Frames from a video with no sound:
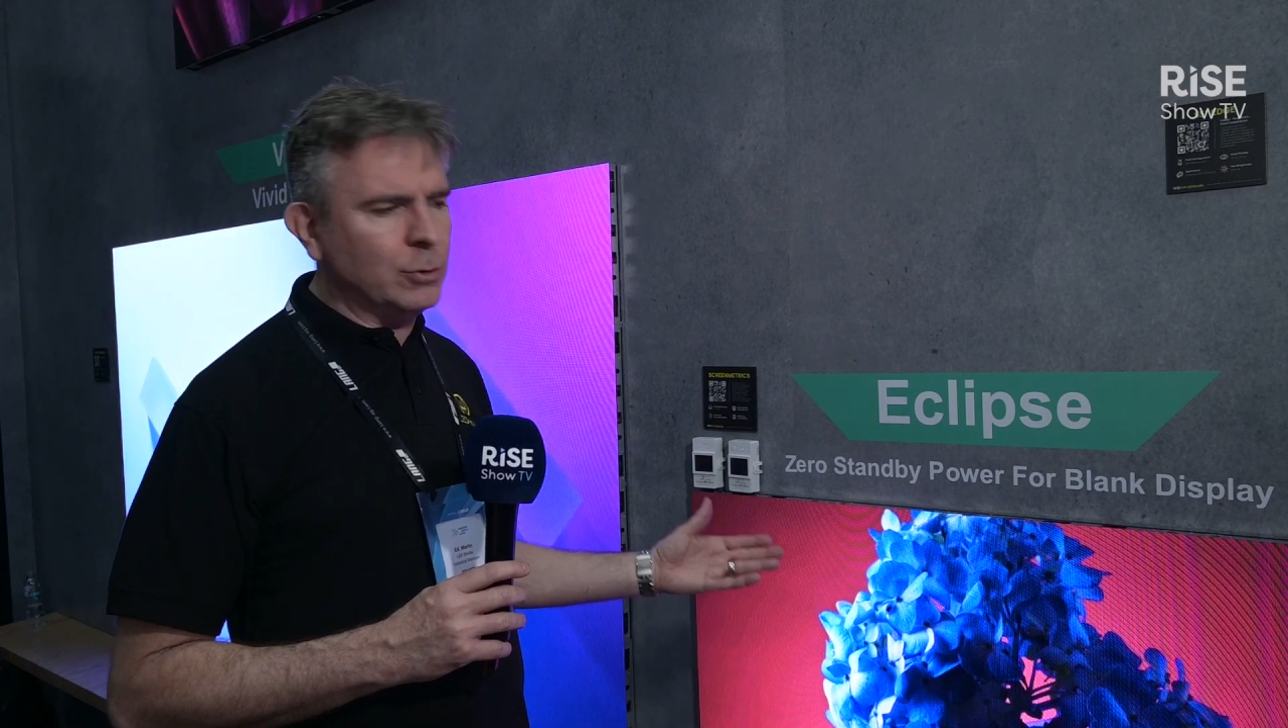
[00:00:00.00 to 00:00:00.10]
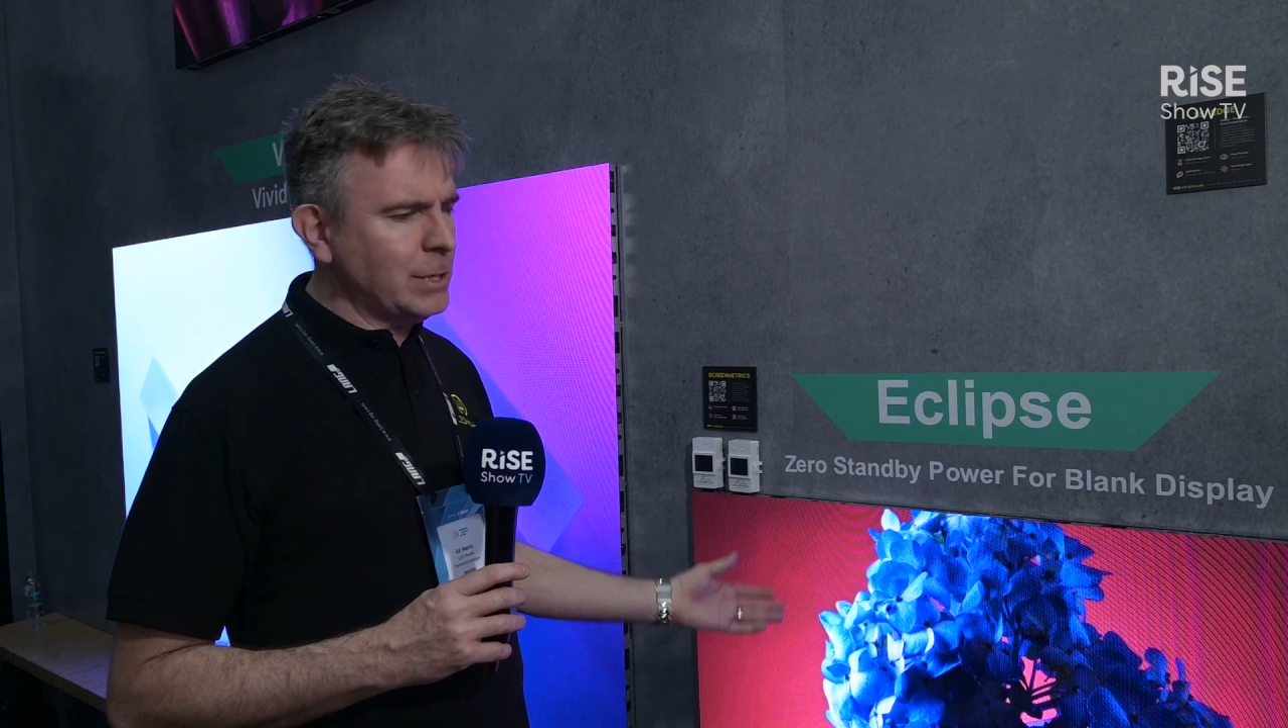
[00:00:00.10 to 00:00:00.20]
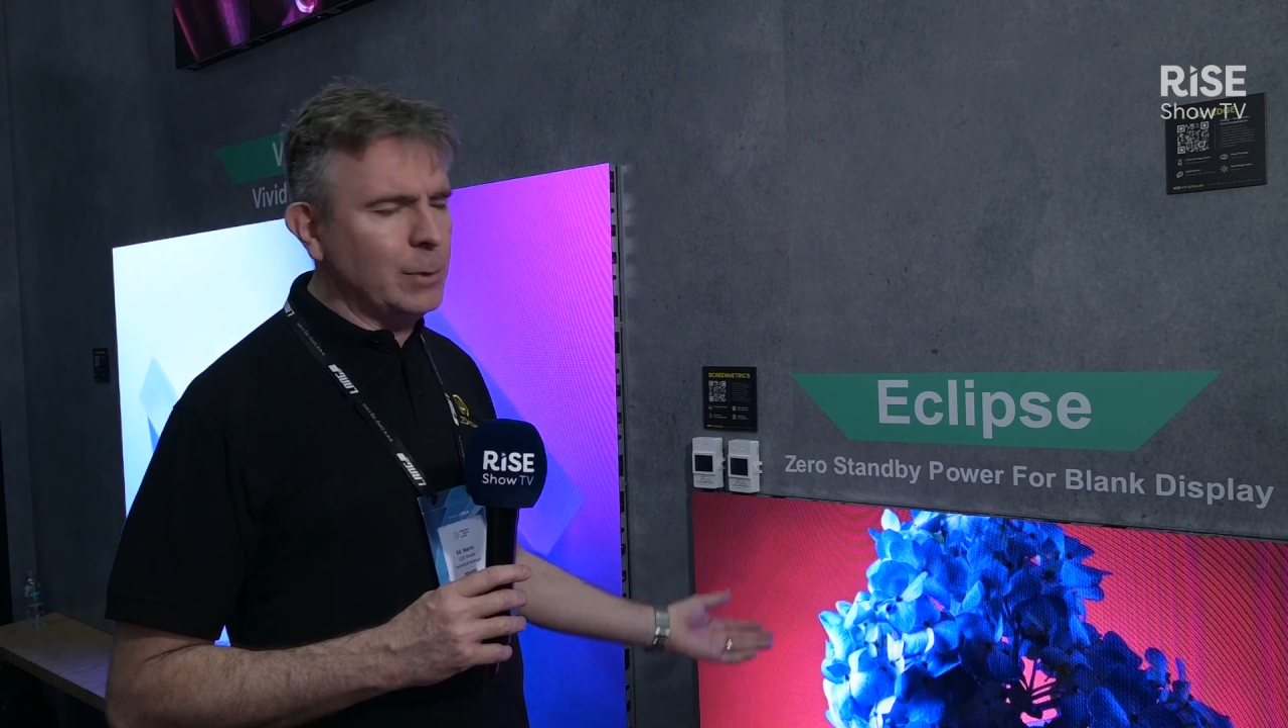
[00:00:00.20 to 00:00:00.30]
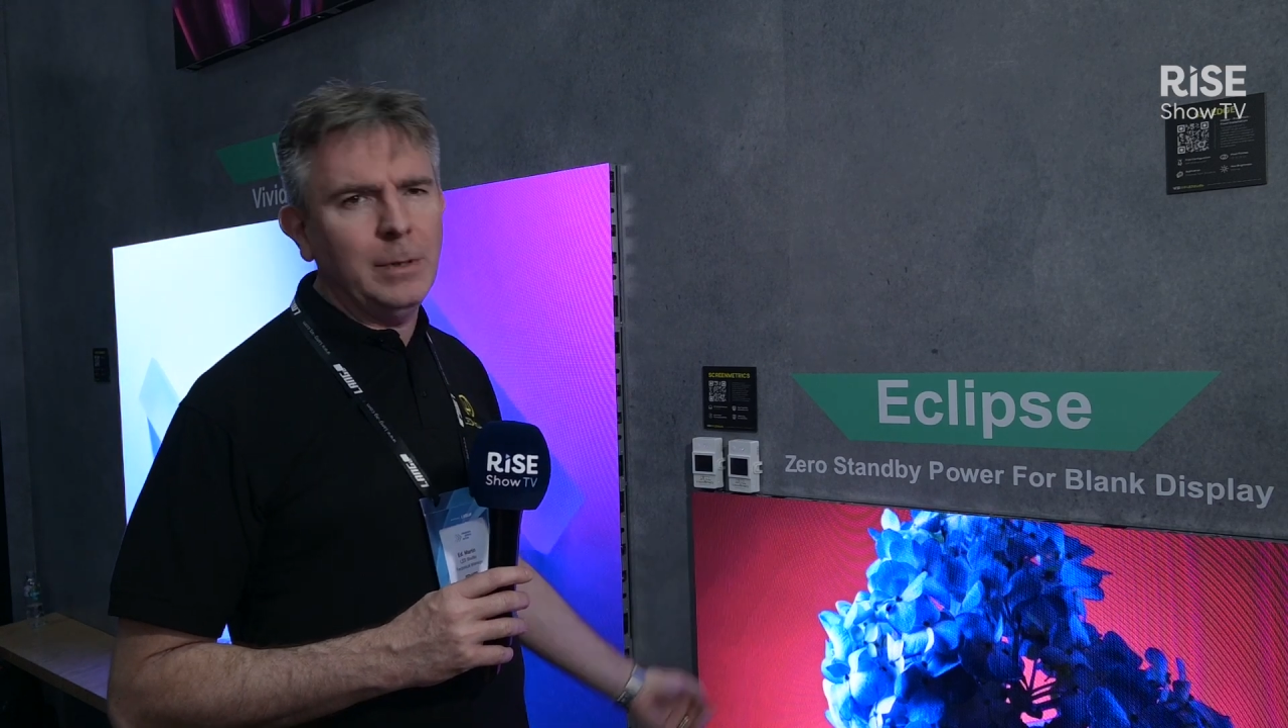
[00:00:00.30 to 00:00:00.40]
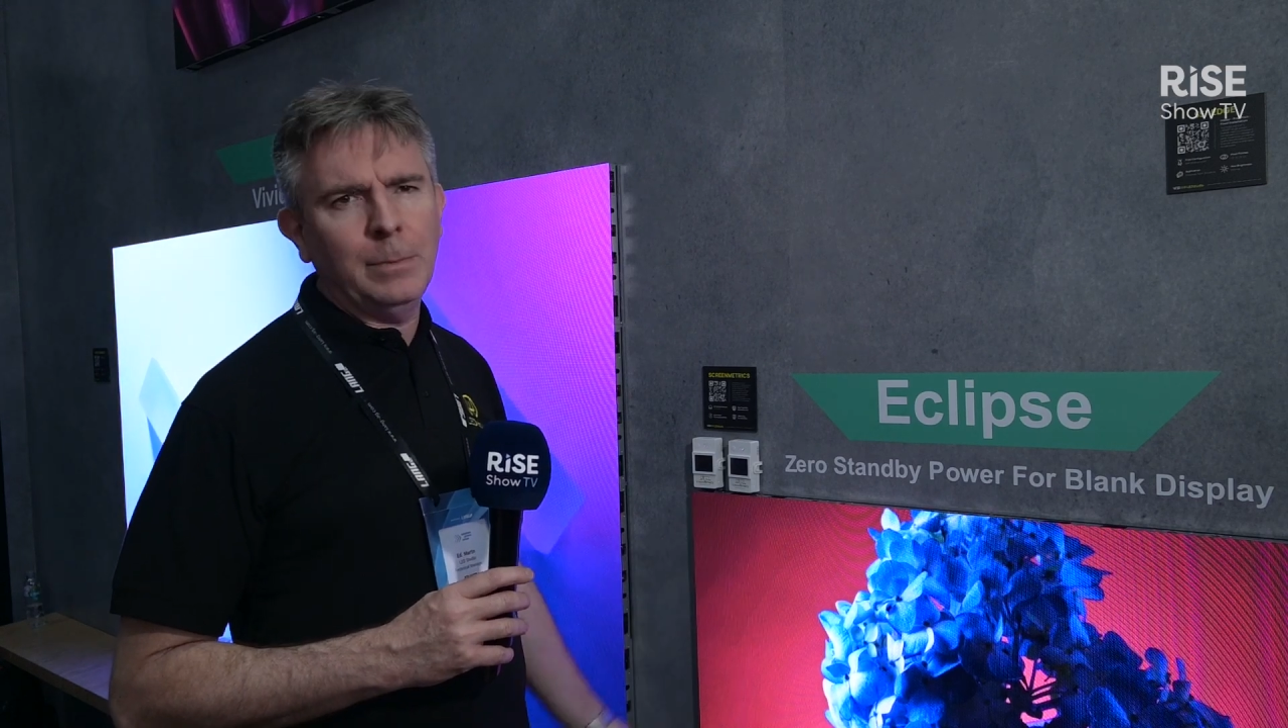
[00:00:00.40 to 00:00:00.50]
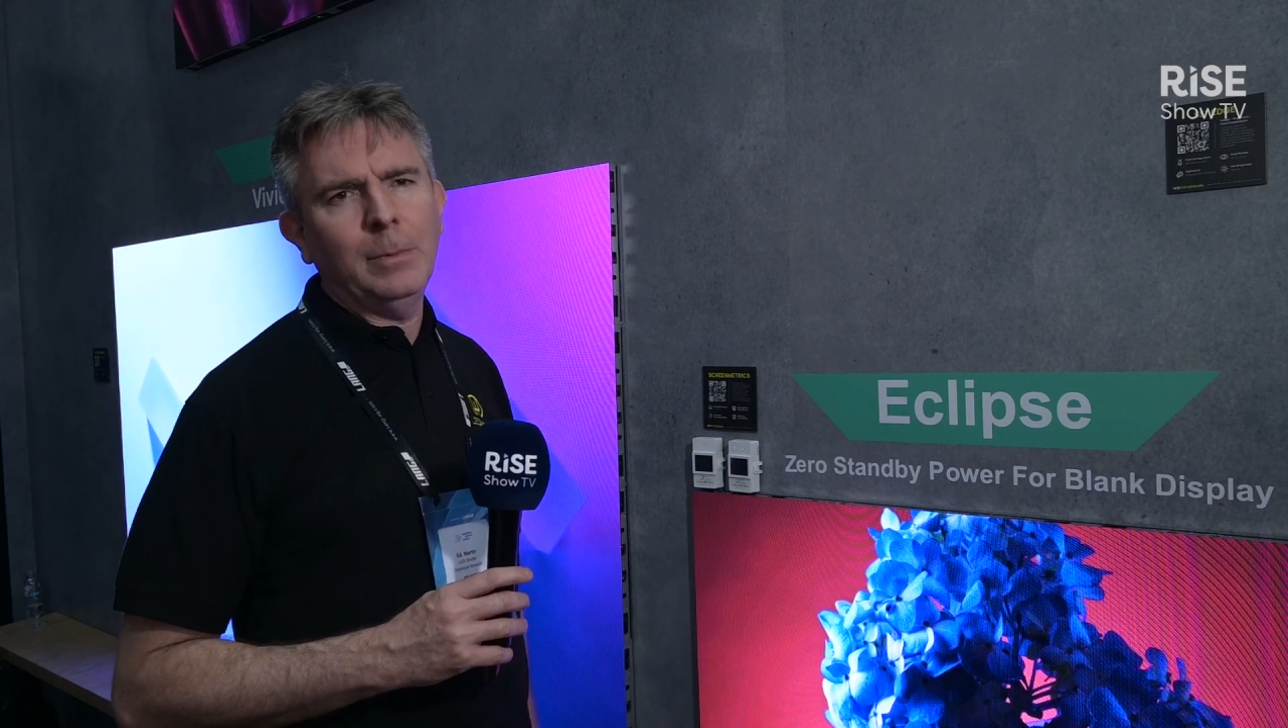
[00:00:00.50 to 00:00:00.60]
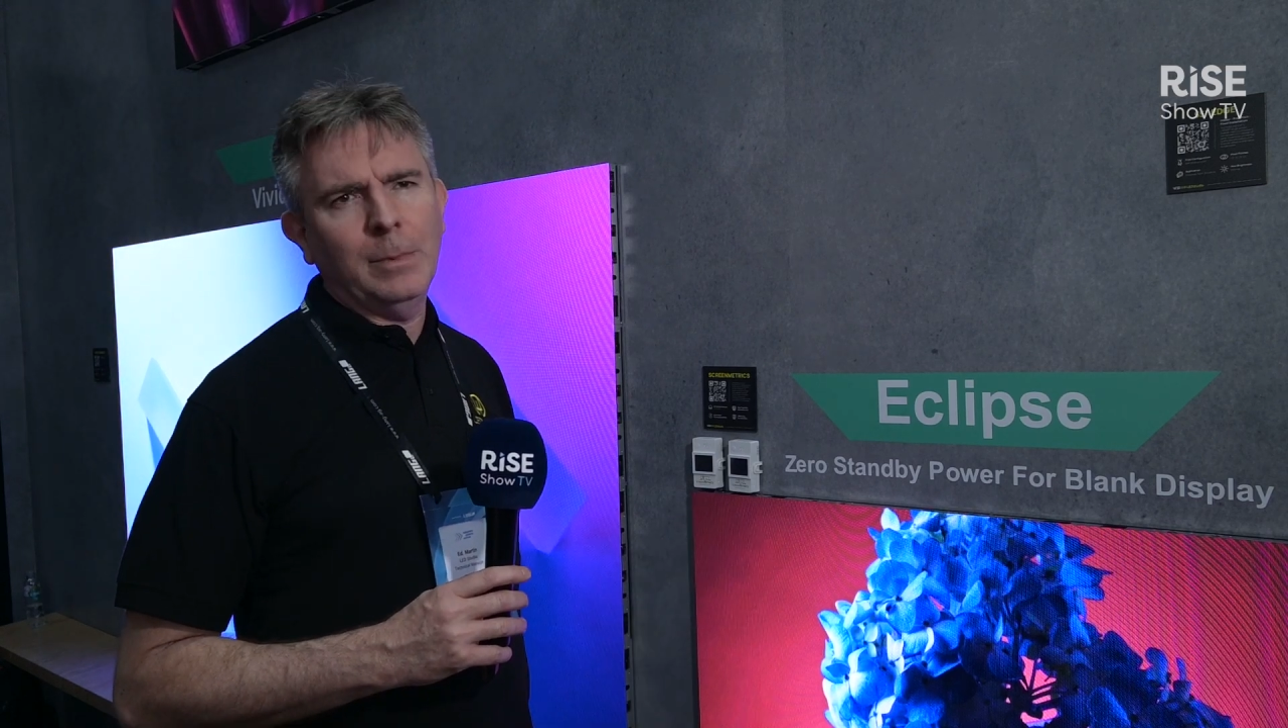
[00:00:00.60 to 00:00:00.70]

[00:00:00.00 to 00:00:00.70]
also